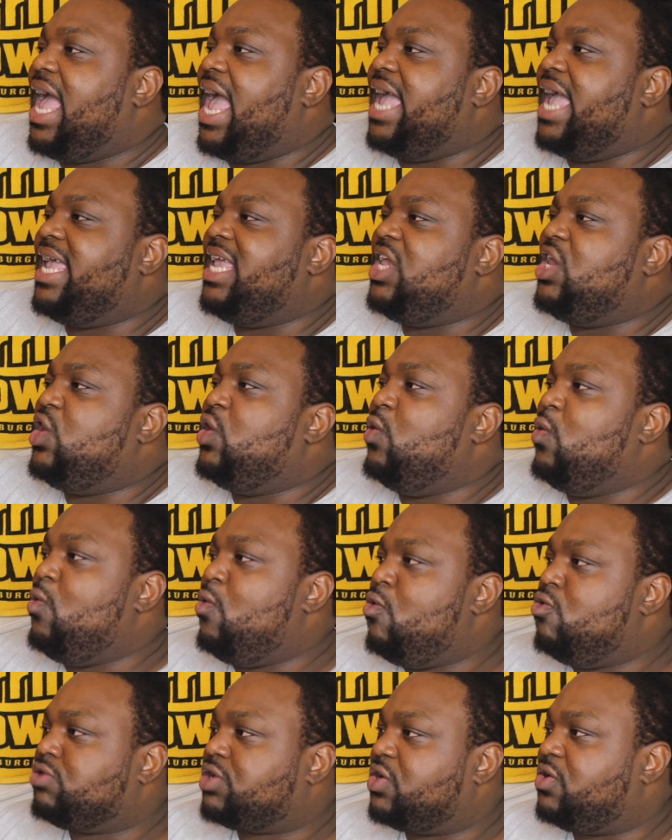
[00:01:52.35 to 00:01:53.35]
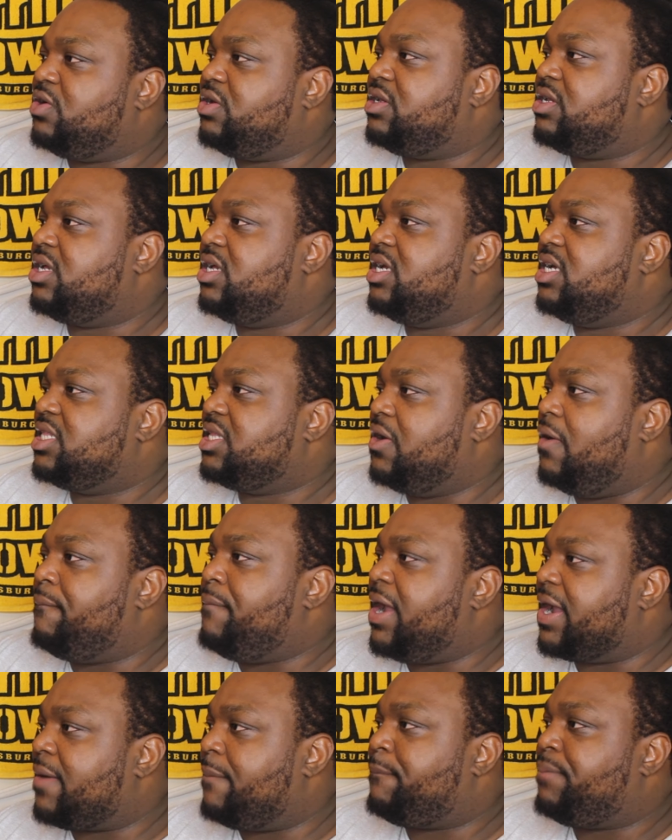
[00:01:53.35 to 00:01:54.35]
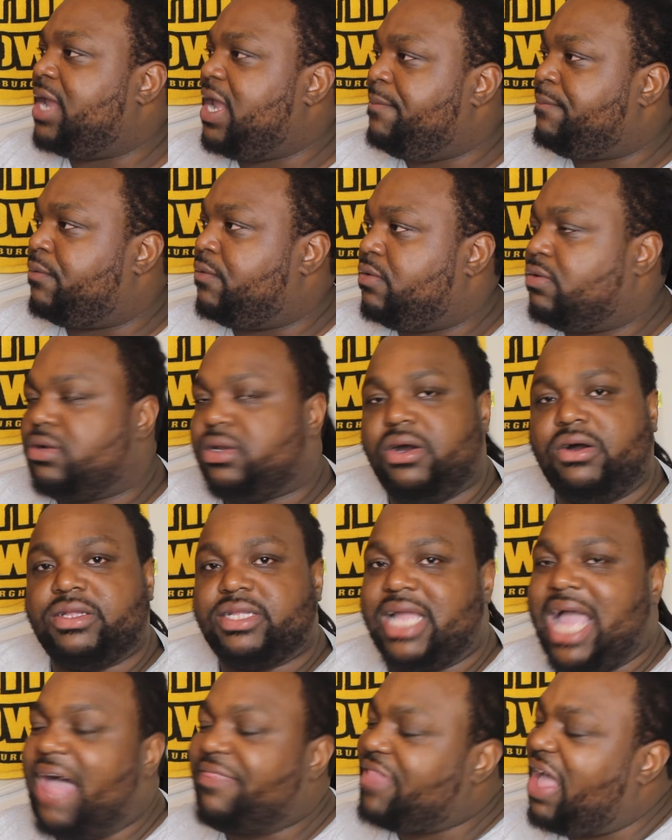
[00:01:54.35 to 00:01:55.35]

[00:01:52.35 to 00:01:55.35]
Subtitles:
using the American people. You know what I'm saying?